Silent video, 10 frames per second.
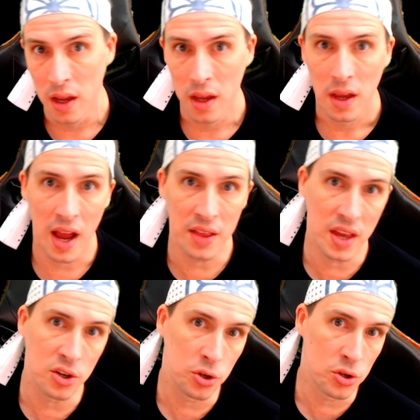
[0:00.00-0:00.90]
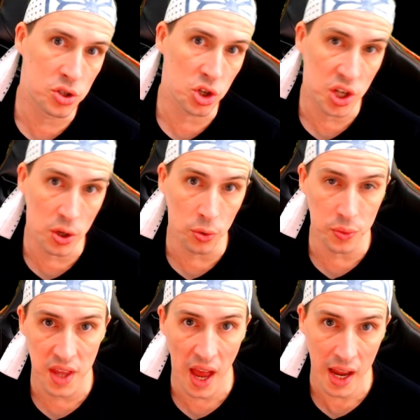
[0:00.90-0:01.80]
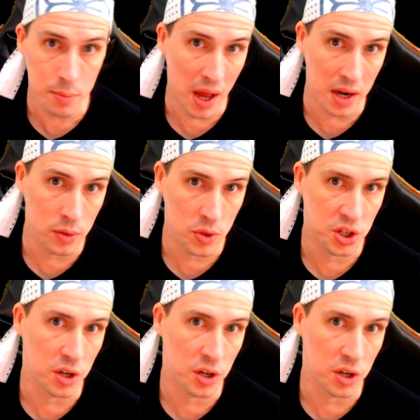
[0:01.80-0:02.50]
and then you use the shield with the A button, which you can